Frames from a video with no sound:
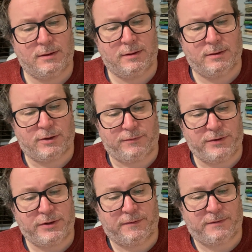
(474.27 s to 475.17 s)
Sir
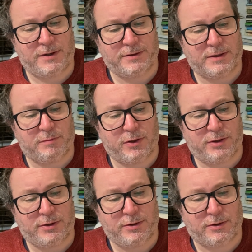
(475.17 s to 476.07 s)
Richard Francis
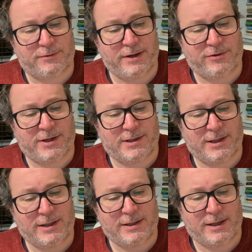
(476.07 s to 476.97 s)
Burton, the great
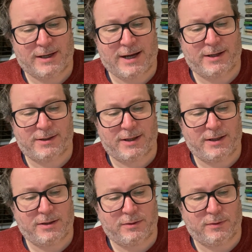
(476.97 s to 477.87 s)
translator and
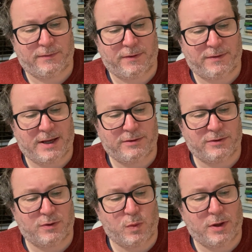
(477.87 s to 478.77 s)
annotator of The
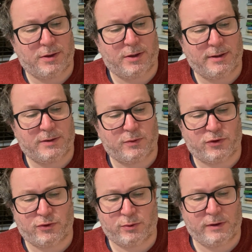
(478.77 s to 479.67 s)
1001 Nights, would
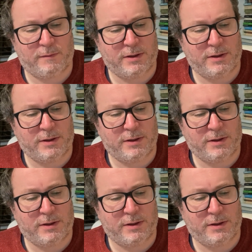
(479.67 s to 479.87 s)
surely have been